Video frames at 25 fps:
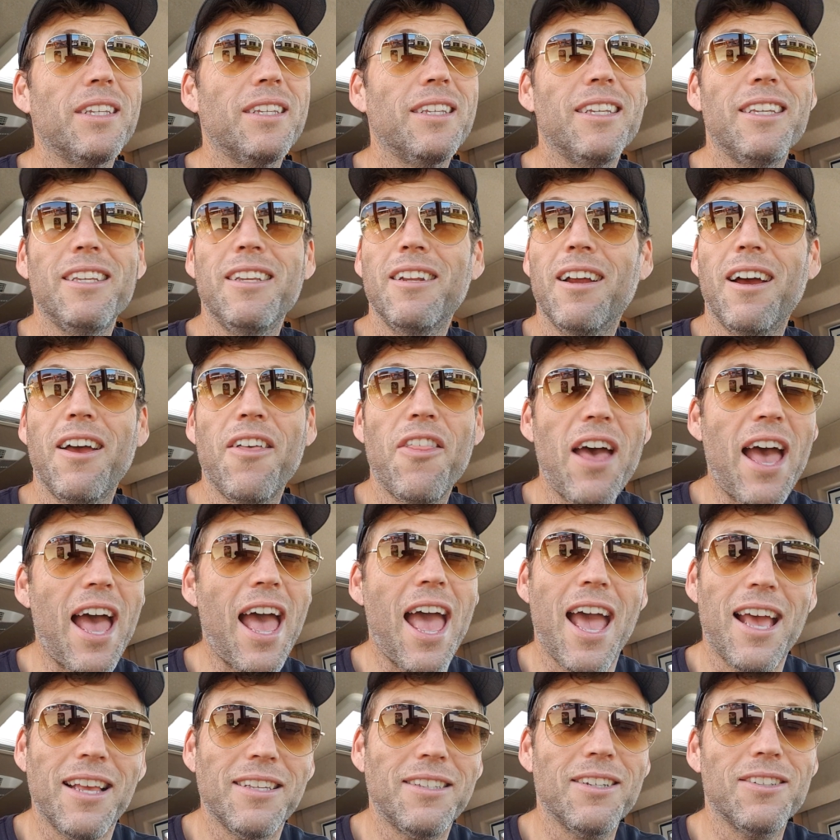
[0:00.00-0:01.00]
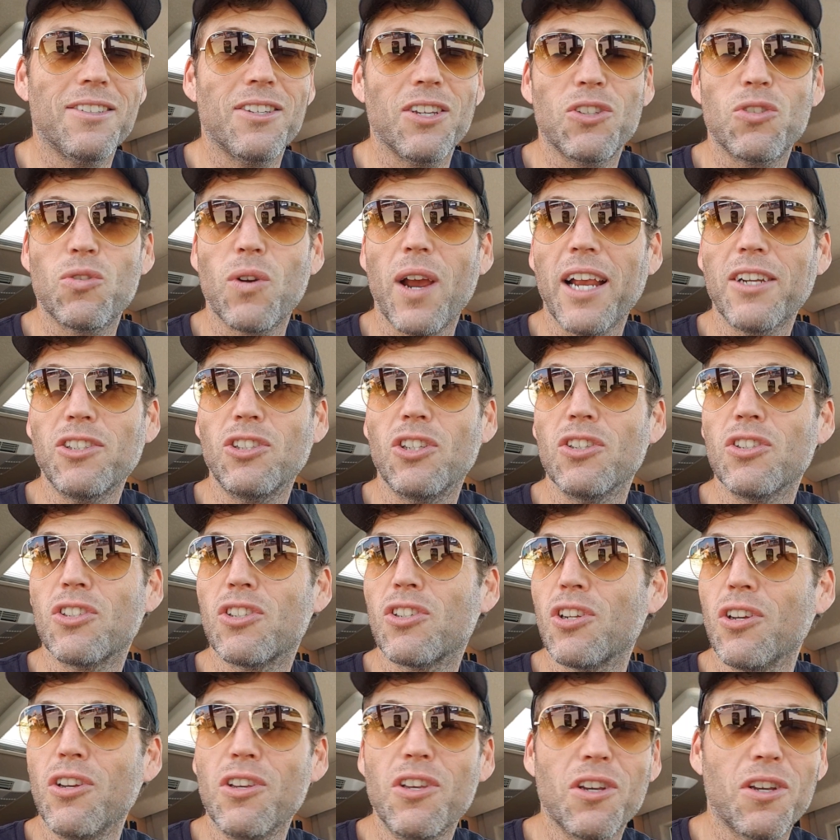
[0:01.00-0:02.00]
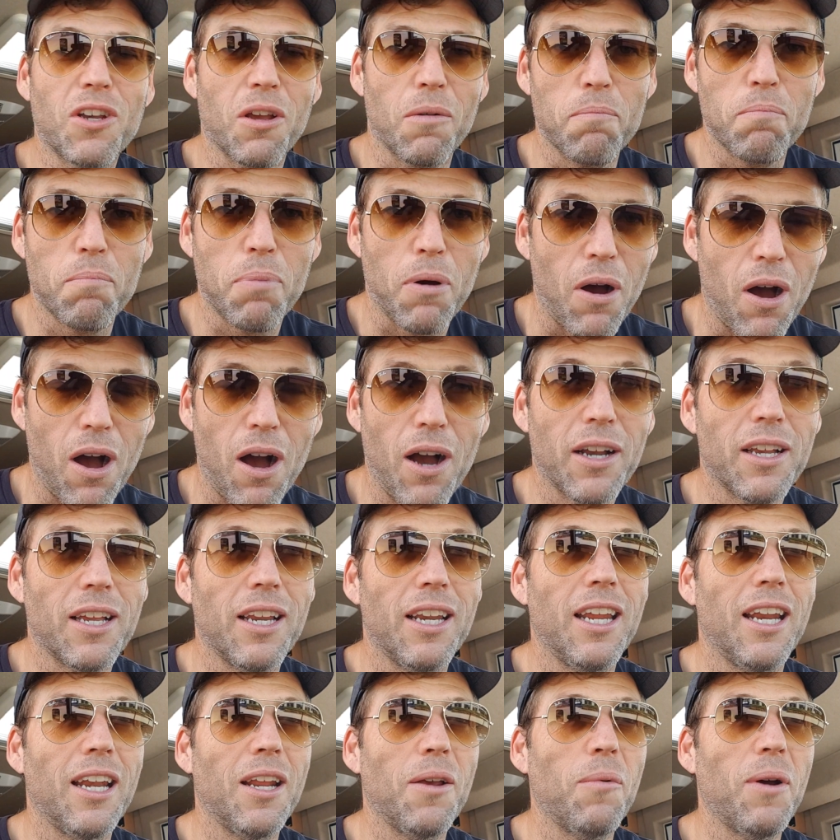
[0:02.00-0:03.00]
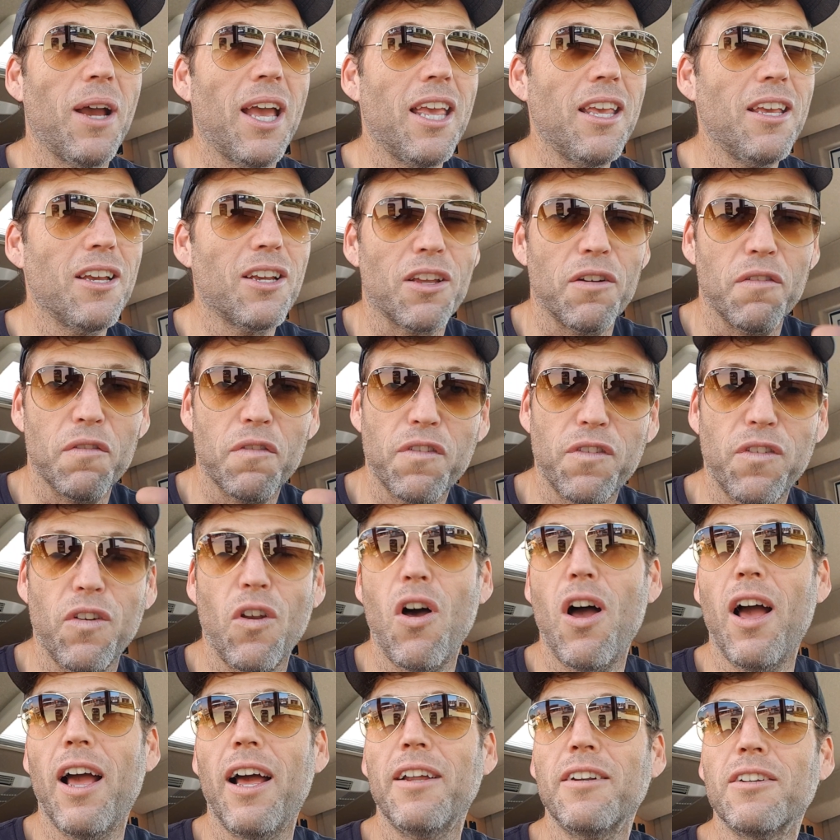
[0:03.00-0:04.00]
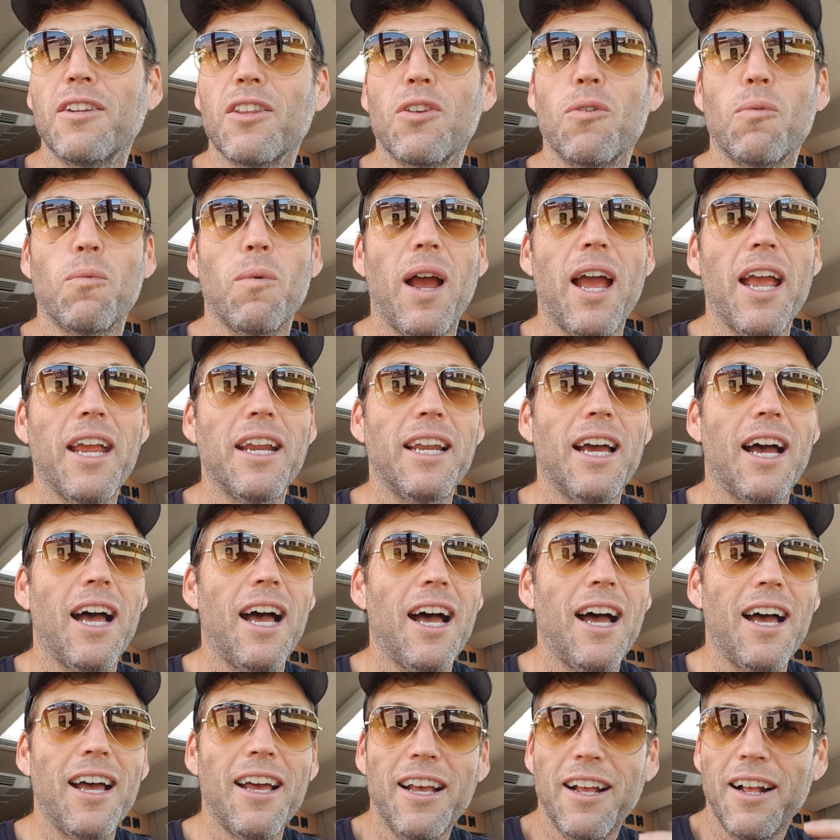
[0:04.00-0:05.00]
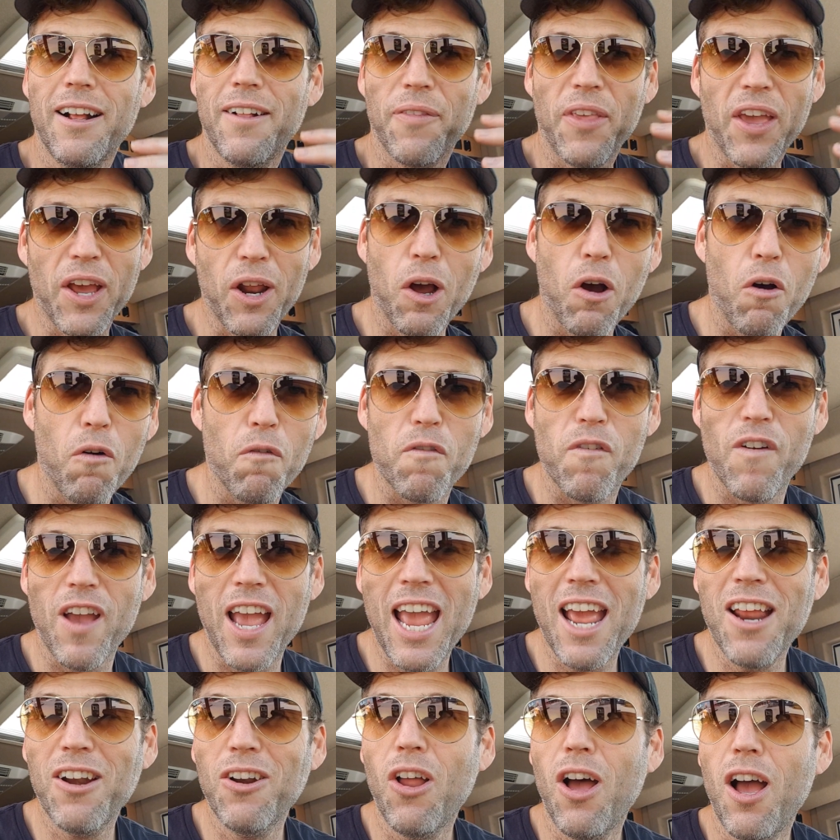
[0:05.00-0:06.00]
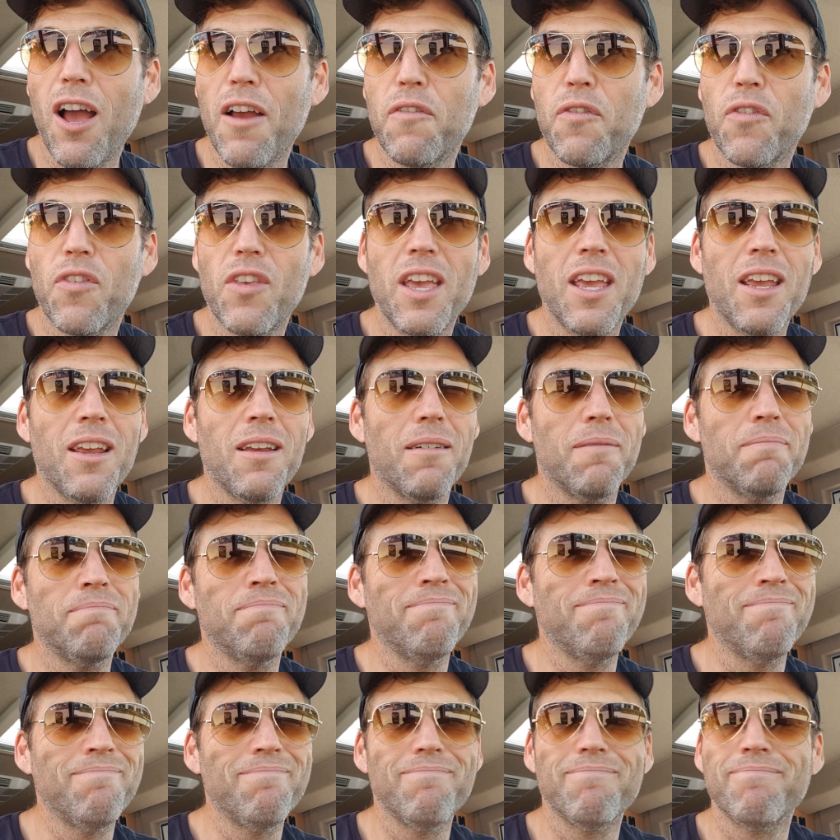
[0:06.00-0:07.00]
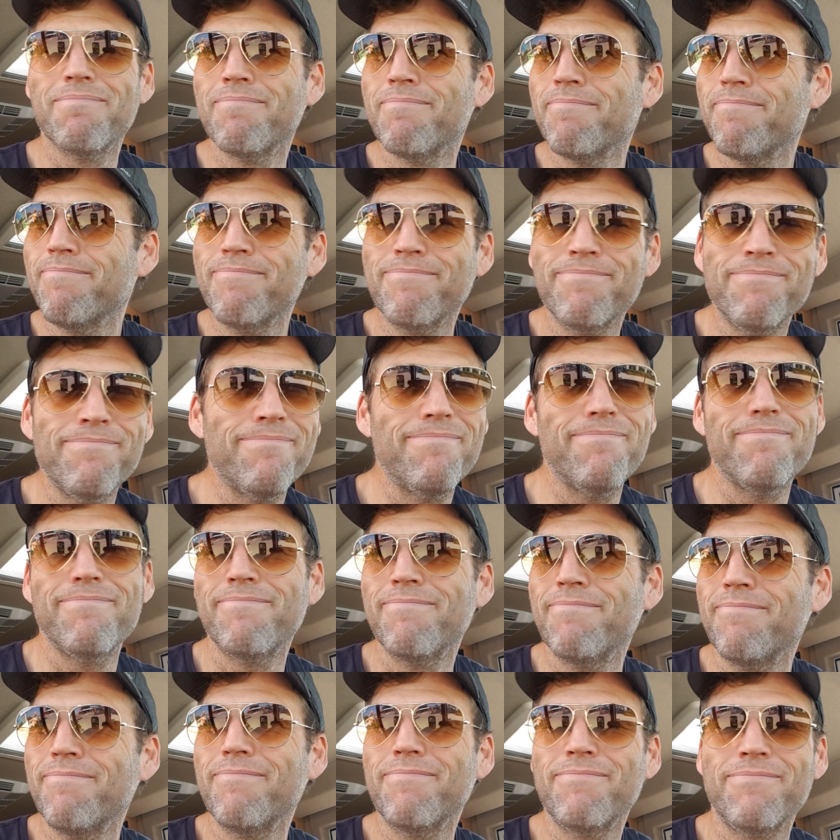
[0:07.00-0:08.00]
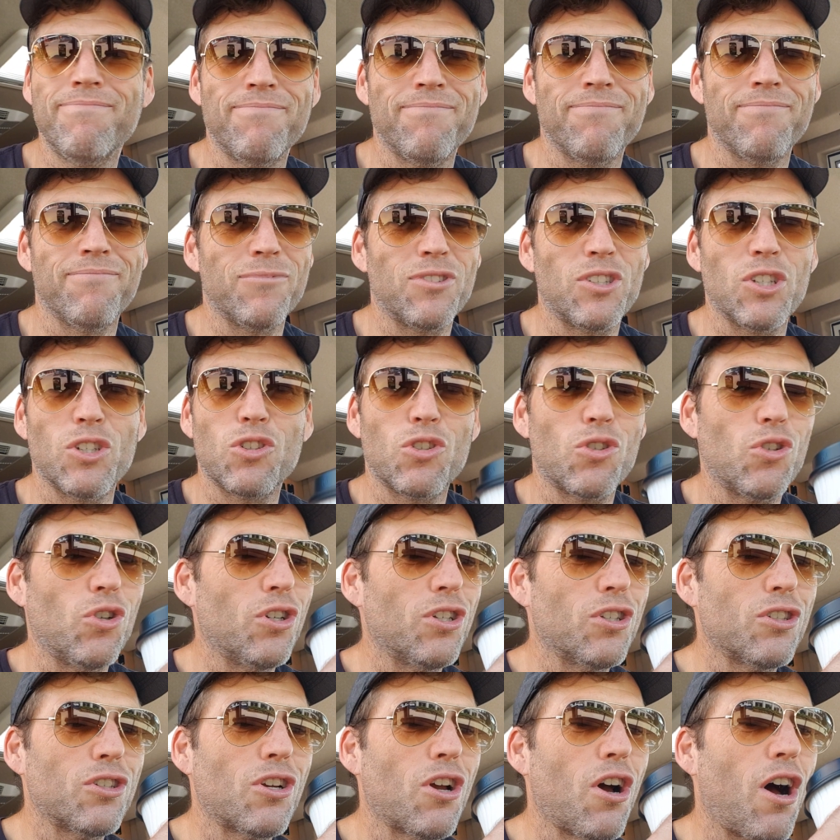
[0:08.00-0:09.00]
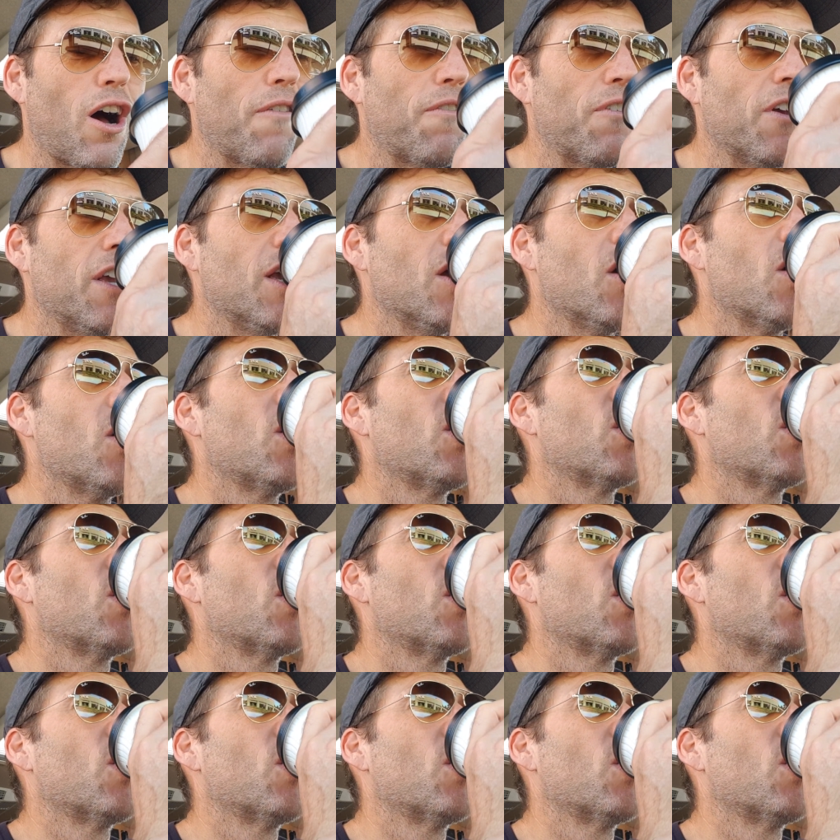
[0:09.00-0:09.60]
you know, that has its attractions too. You can park it anywhere, you can fly under the radar. That whole van life thing, it's as good as coffee.